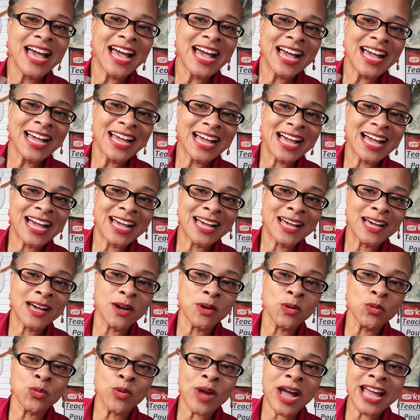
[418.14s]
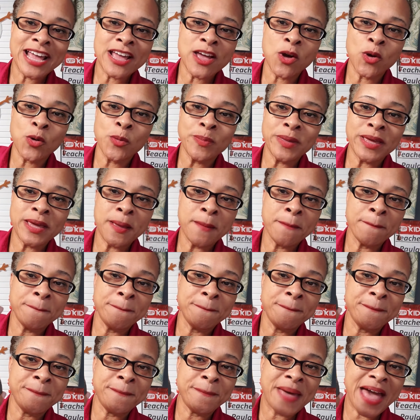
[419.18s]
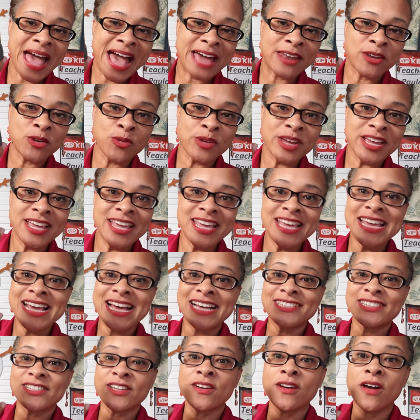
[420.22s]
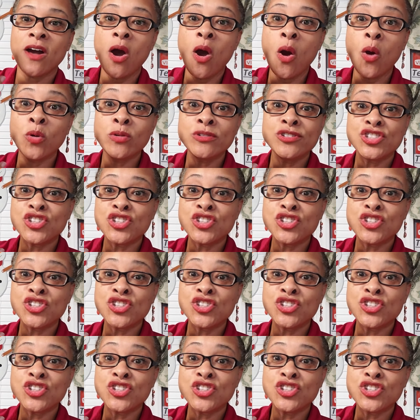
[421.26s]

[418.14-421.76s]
a Ryobi battery. He has a whole